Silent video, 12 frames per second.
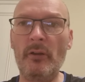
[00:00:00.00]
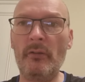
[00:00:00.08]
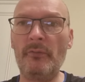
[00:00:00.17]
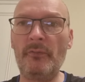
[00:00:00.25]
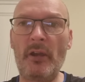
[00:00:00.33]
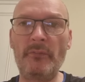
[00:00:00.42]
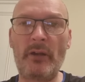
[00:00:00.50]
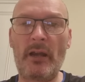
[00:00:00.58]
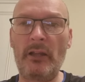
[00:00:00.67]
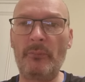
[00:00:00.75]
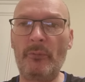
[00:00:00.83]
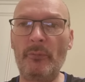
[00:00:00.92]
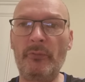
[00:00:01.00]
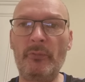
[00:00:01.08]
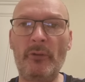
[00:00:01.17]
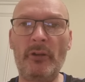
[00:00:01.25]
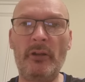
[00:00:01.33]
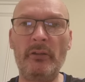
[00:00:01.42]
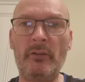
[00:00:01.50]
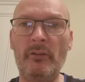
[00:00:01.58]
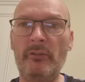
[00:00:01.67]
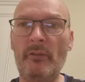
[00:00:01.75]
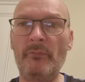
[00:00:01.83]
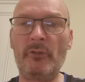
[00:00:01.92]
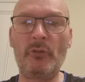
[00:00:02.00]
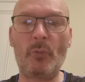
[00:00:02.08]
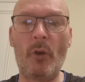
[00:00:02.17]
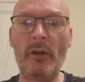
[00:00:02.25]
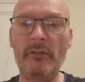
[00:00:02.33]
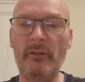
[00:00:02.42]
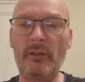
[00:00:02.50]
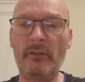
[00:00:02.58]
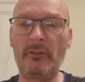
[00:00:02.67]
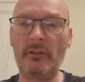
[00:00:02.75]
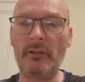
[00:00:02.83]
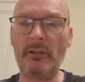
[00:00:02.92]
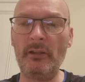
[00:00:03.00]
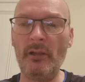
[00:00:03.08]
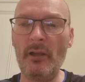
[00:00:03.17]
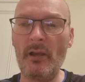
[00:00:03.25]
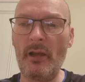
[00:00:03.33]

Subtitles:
favourite albums from the 1970s quite easily.